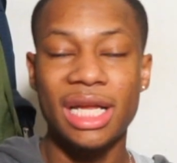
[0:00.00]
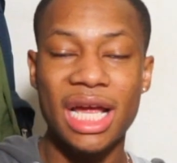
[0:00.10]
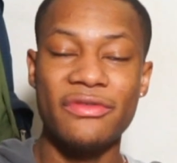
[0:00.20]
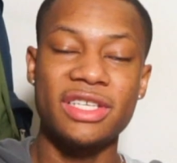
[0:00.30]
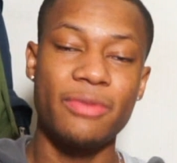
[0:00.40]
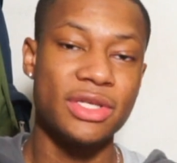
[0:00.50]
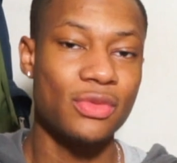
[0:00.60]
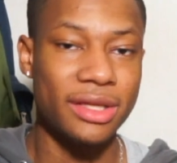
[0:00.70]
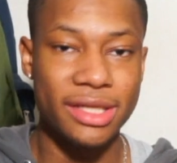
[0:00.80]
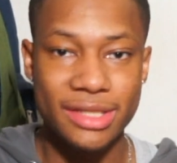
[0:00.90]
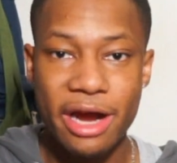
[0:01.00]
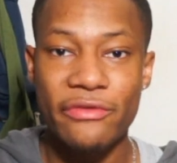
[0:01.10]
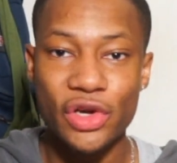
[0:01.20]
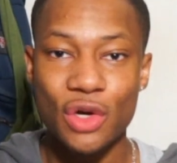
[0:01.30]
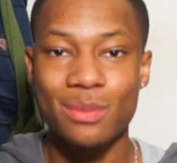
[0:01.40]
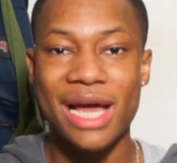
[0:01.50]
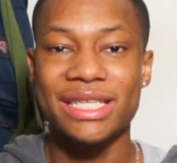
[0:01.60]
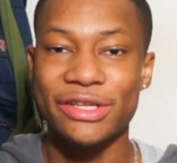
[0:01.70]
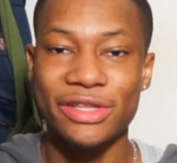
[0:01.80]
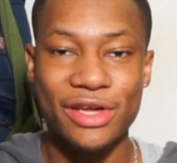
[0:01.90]
Like I've expressed throughout the entire video,
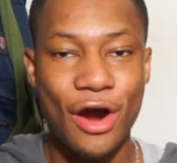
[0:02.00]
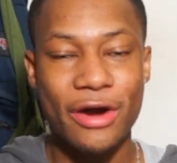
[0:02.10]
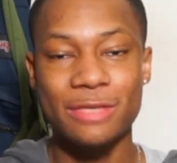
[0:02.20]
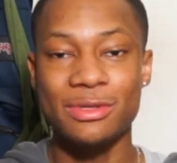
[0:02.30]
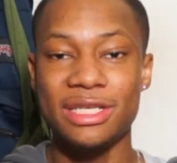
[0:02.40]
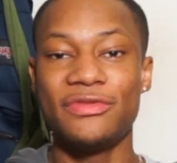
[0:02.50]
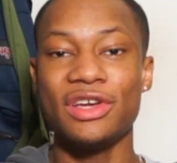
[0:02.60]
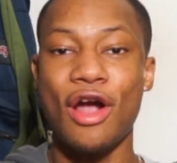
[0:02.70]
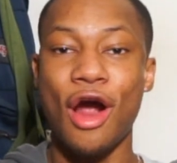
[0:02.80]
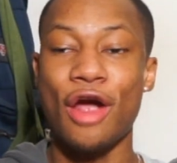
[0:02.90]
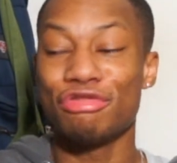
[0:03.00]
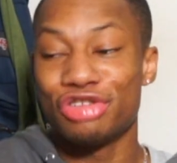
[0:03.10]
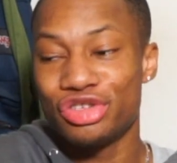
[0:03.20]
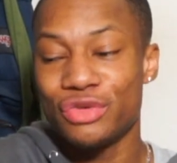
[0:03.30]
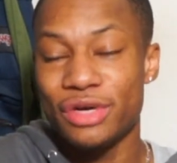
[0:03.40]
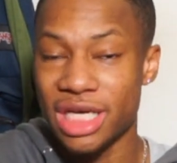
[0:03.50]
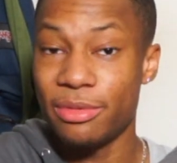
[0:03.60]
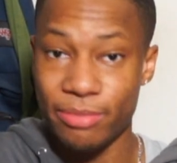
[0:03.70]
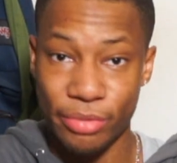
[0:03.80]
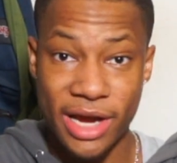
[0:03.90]
BLACKTAILOR, they are a specific cargo streetwear type
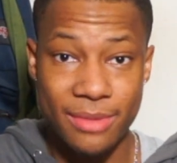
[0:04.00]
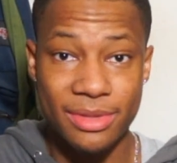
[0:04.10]
of brand,